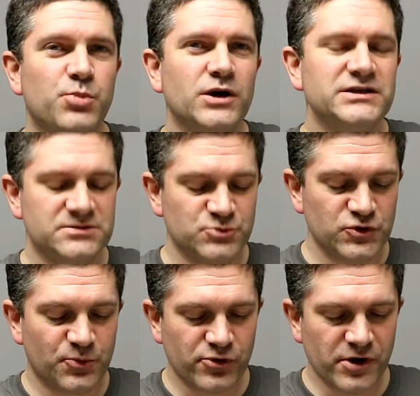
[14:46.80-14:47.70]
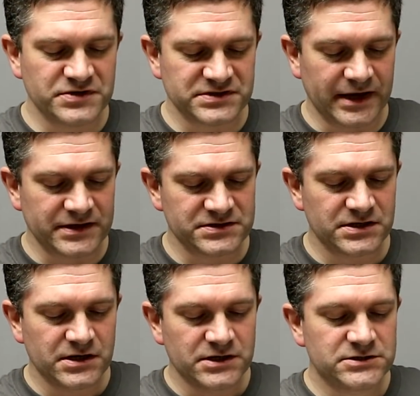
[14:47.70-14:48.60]
Polysmooth process
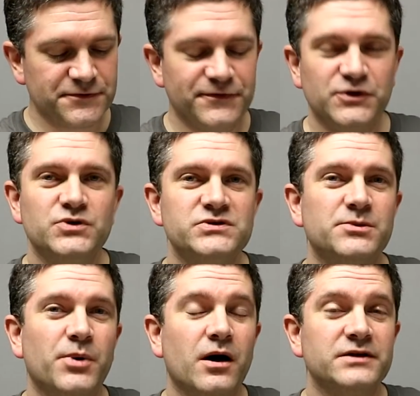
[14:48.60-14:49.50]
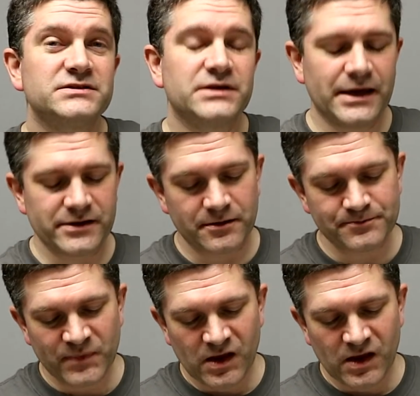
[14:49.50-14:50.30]
to fuse the parts together.